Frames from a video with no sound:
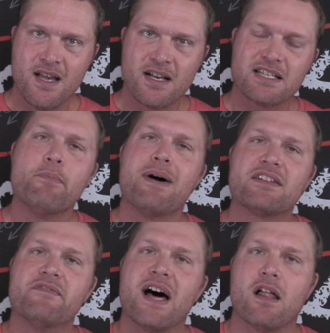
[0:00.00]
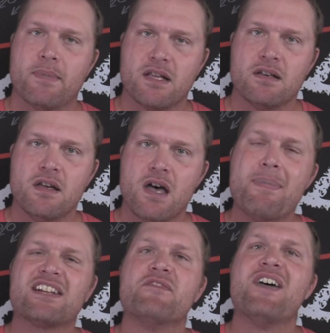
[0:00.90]
because I'm about development,
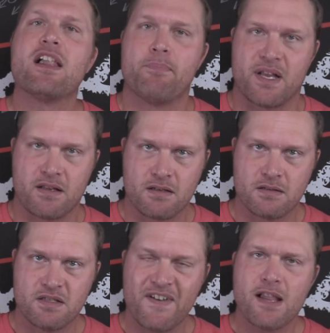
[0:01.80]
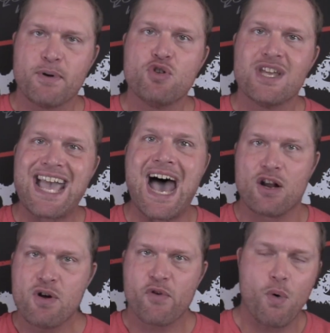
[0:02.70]
about developing who you got,
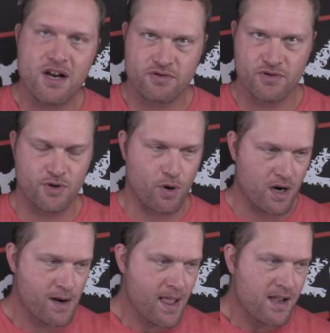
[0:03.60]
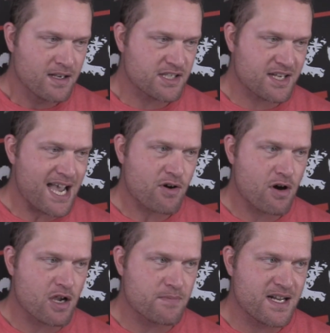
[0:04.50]
whoever walks through the door. Because the counter
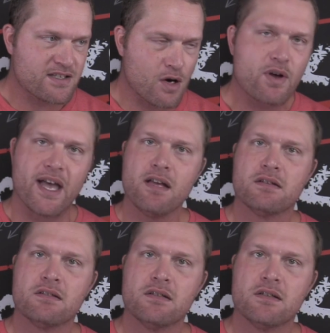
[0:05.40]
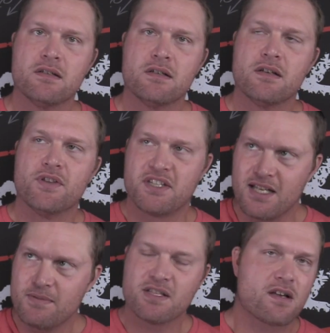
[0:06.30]
argument is, okay, the
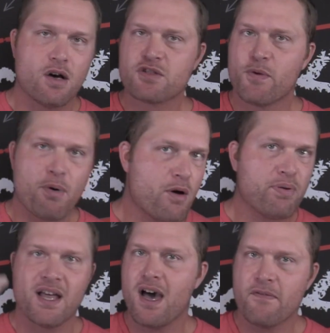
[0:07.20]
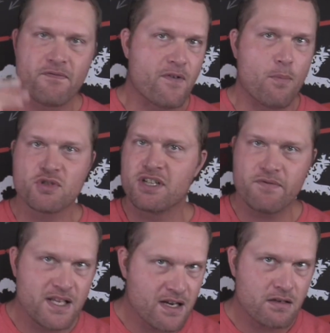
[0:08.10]
teams in the college football playoff almost
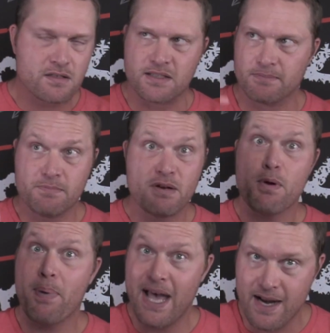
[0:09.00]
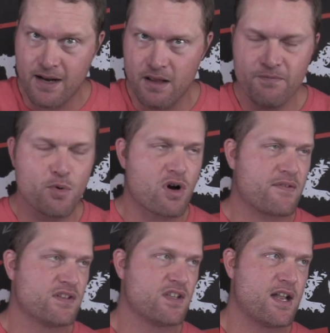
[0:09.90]
every year seem to be repetitive more
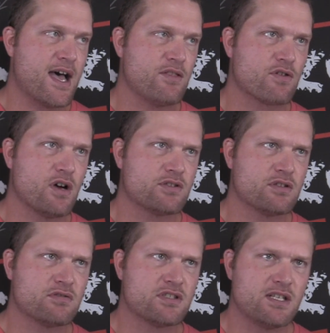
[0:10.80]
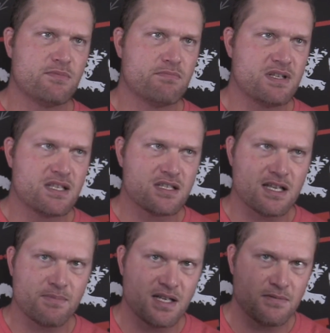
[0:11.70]
often than not. There also seem to be the
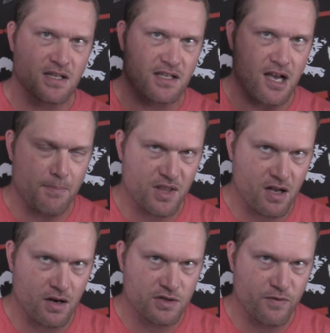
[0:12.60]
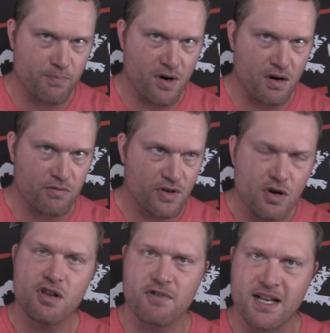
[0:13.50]
same teams at the top of the college football
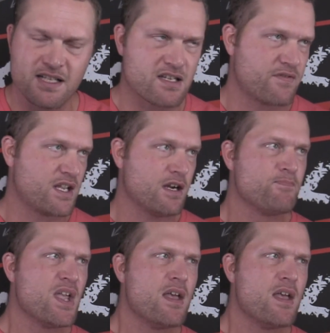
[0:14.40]
recruiting rankings every year.